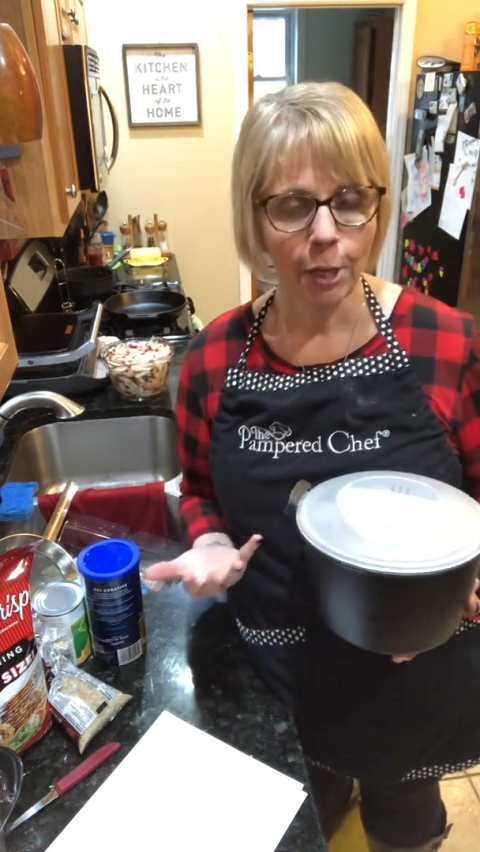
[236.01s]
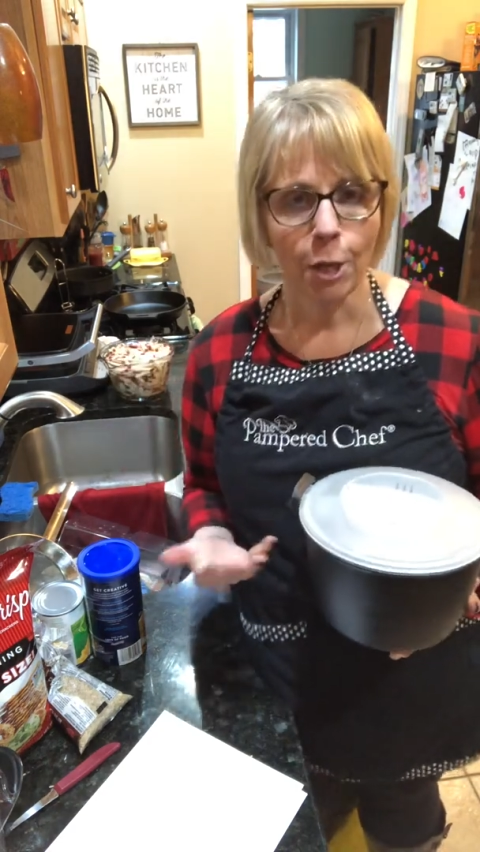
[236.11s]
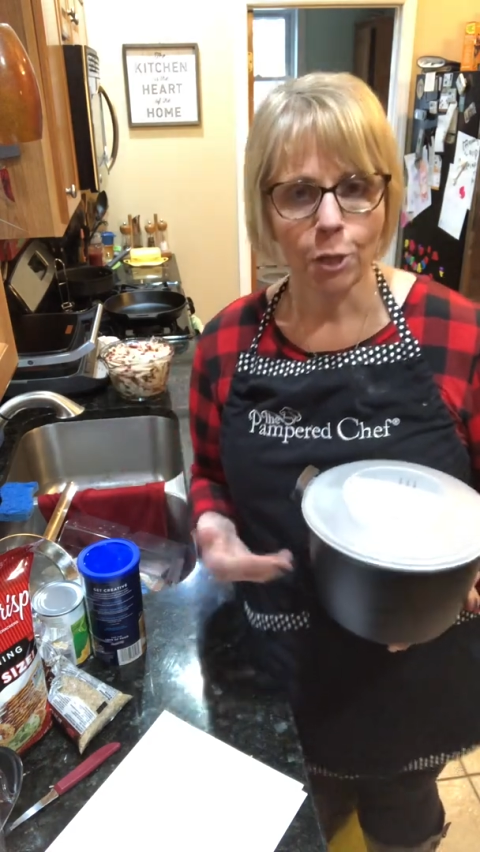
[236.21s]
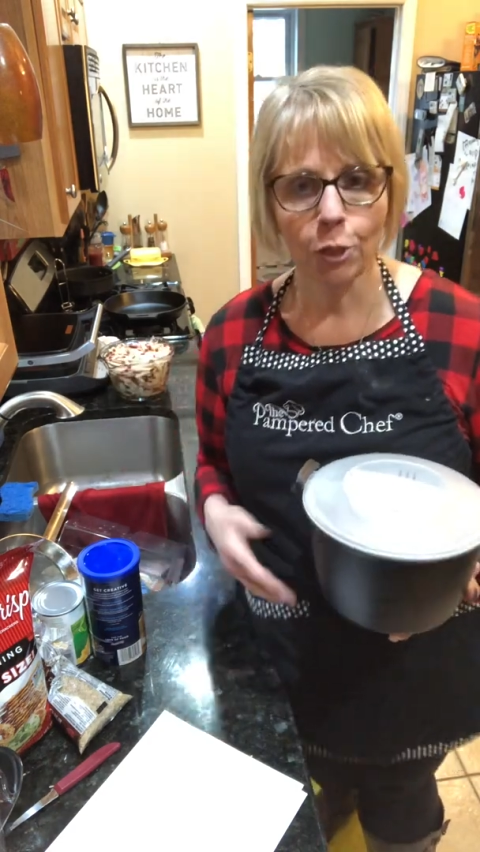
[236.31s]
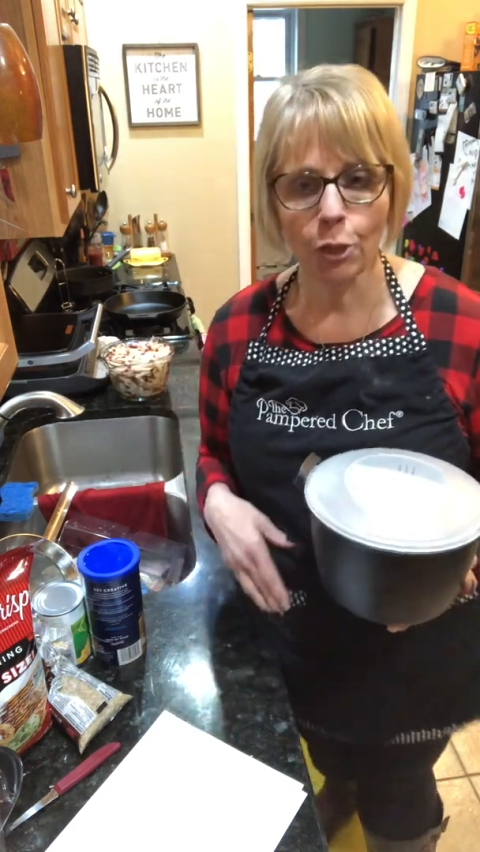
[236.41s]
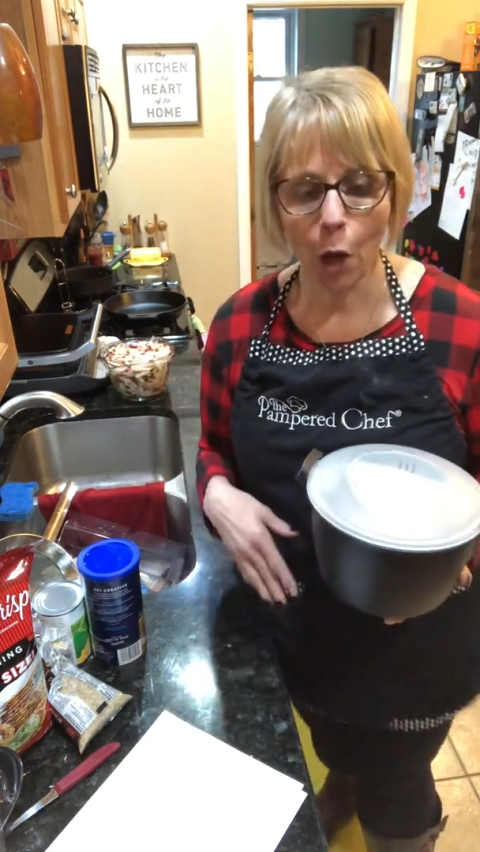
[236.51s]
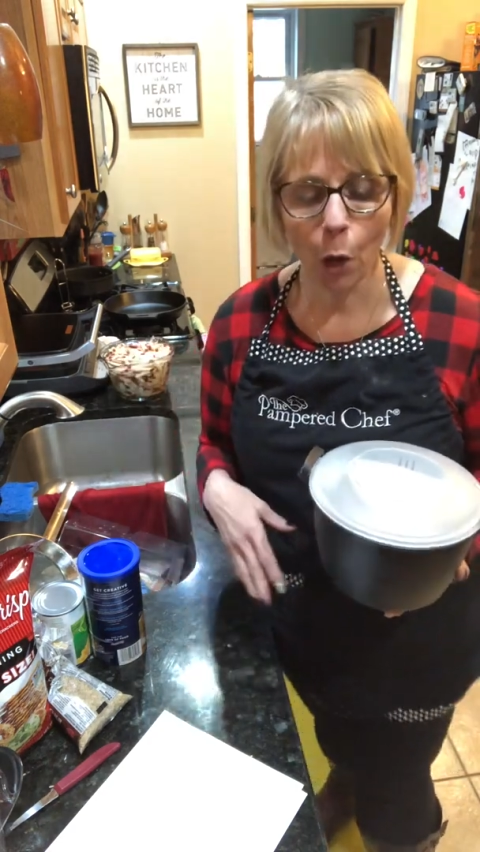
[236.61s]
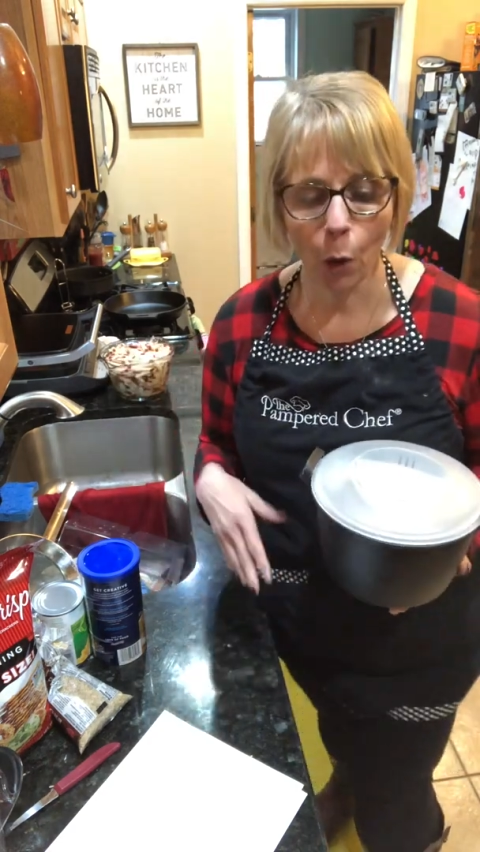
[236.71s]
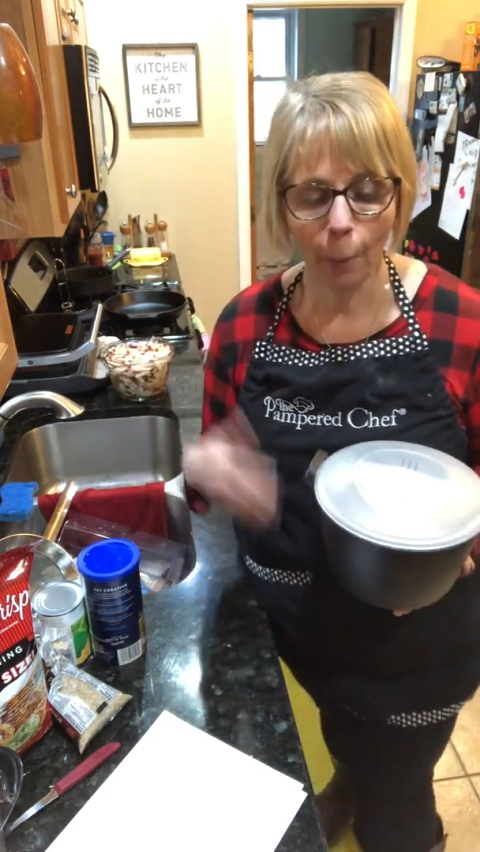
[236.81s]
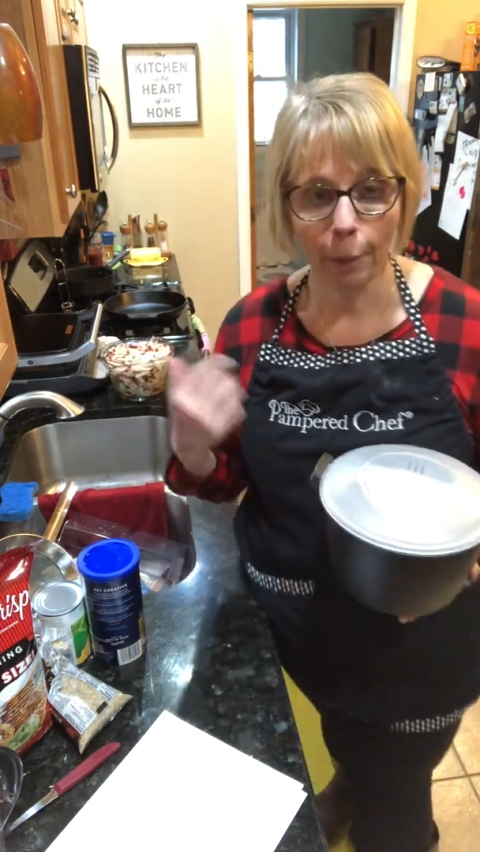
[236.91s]
So
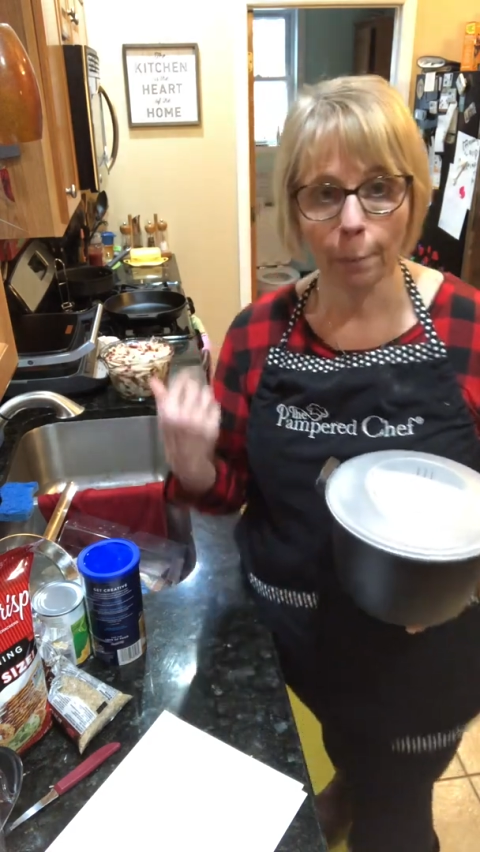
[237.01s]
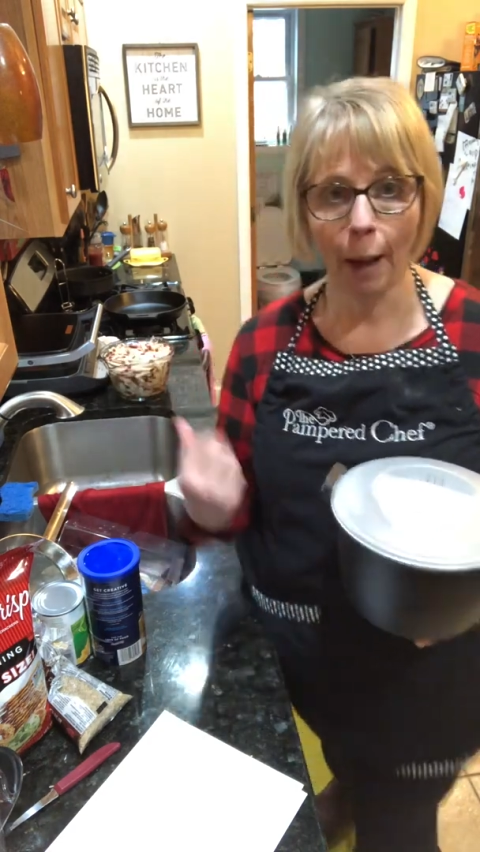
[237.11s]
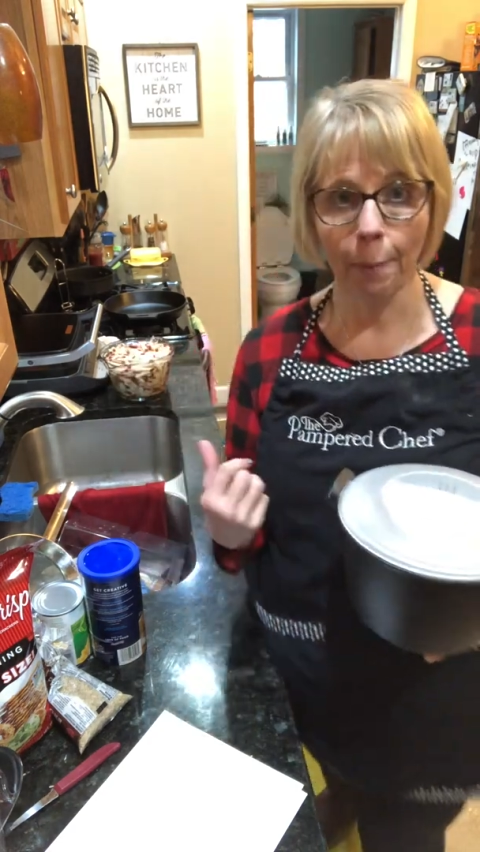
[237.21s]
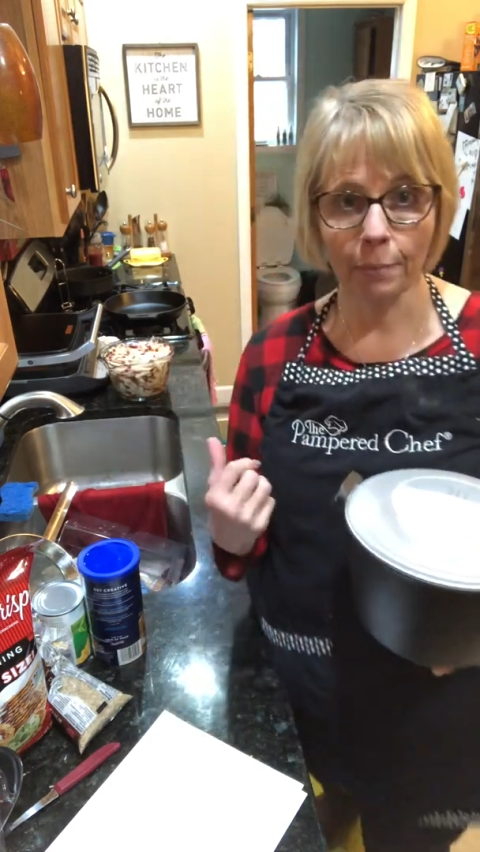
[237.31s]
I'm going to pop